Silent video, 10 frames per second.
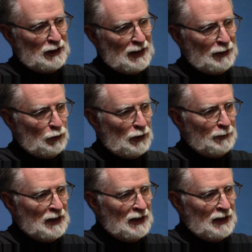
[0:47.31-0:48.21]
said to
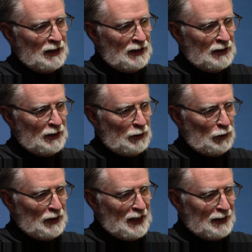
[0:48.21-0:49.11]
him, "You
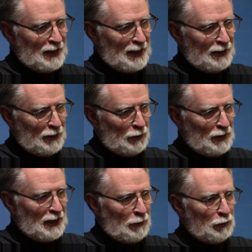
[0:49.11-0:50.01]
know that debt, you know
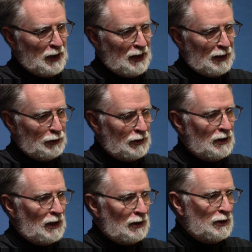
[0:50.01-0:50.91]
that
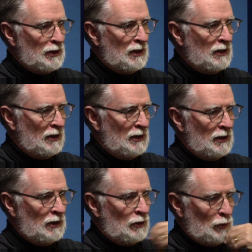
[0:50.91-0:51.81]
$3,000
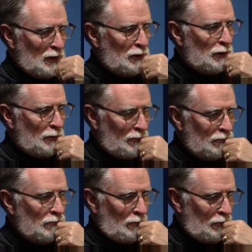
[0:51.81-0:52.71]
Richard
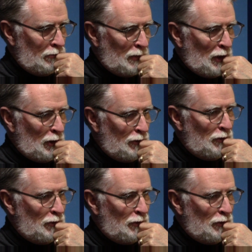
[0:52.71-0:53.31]
borrowed